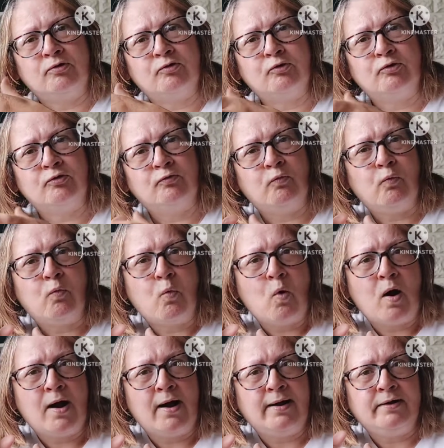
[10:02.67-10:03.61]
sort of
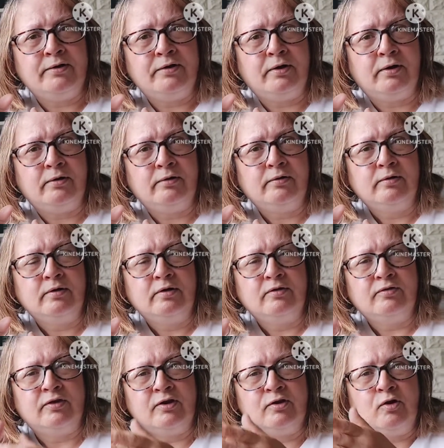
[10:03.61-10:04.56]
wider.
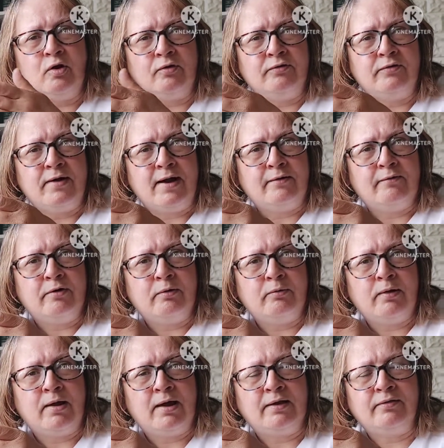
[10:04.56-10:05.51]
They're not narrow
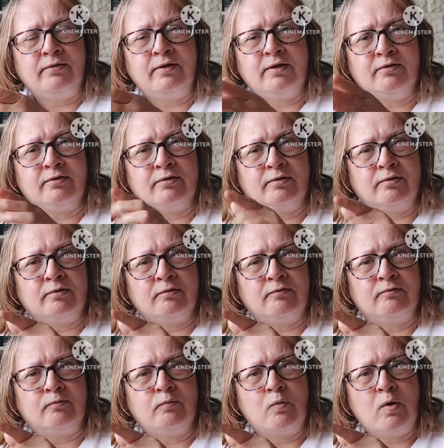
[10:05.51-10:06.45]
like this, they're sort
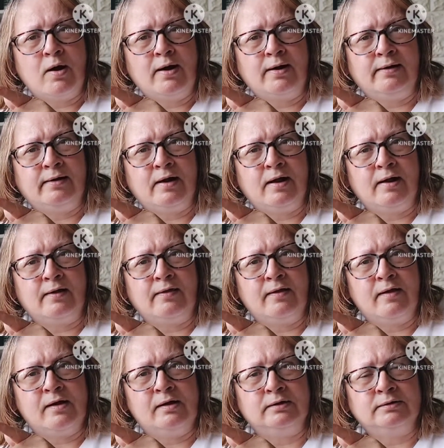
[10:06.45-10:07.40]
of wide like
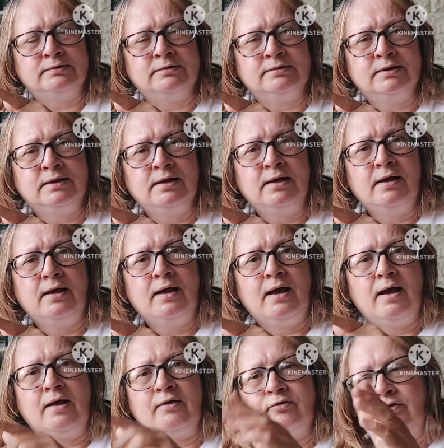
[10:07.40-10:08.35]
that.
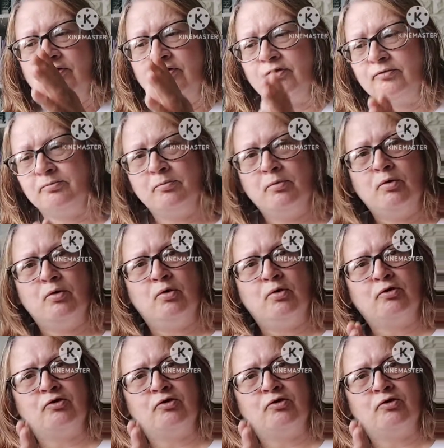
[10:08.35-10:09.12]
So there's more